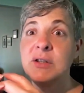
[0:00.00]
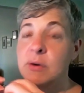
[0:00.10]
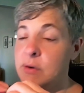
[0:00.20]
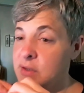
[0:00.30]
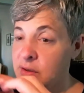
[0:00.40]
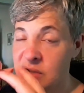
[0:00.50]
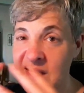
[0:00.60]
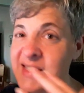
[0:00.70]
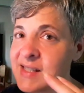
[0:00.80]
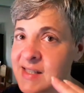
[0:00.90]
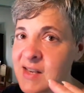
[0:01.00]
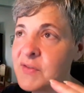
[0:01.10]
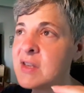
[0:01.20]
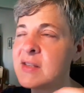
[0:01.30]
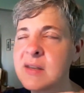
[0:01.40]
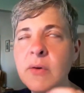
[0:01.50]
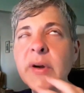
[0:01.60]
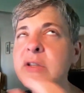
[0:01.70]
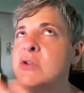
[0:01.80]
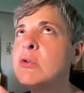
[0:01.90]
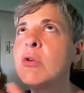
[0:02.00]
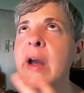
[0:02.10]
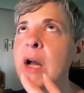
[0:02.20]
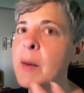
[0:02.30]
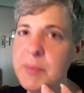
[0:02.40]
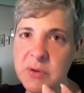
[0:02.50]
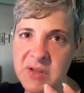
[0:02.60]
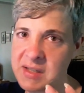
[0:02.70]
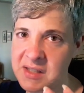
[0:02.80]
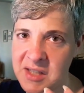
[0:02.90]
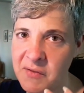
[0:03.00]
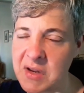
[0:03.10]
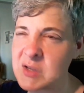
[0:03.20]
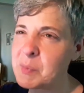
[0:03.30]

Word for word: Your your sensitivity, it's going to crank up your sensitivities,